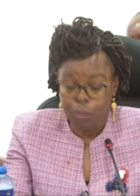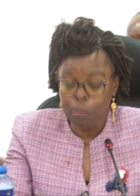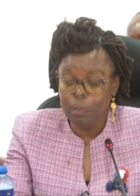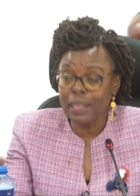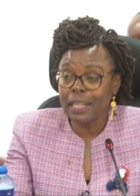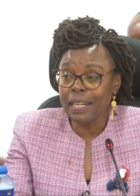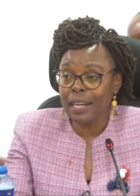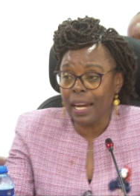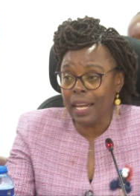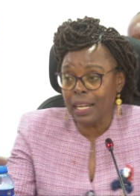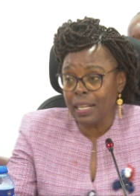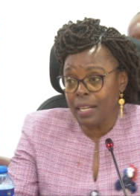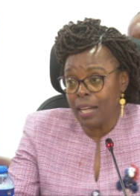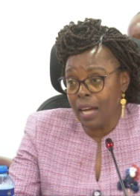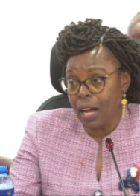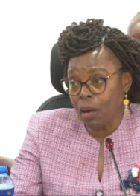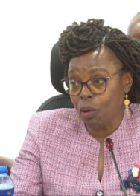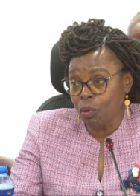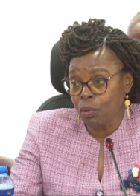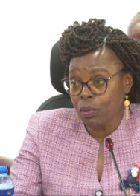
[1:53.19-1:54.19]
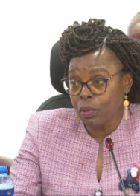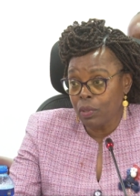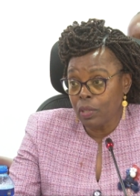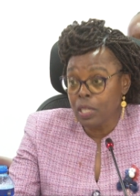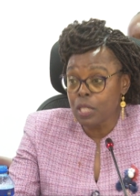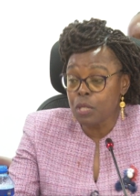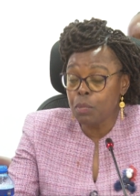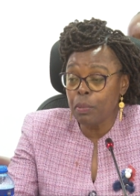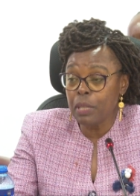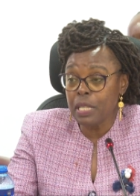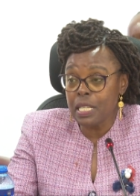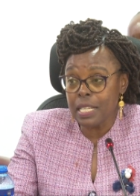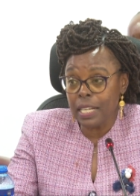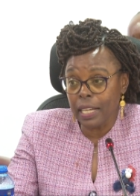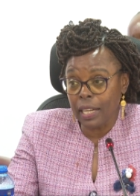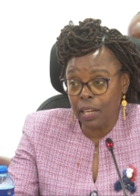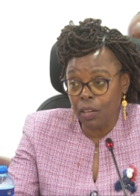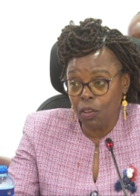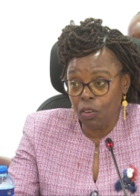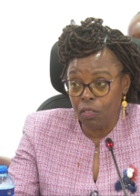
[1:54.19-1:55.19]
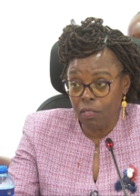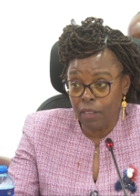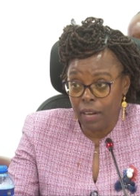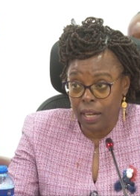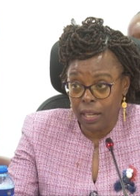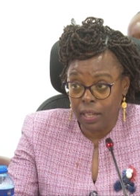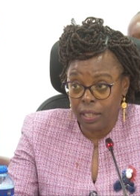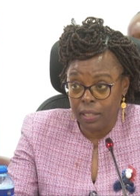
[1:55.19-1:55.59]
But right now, it's been taken over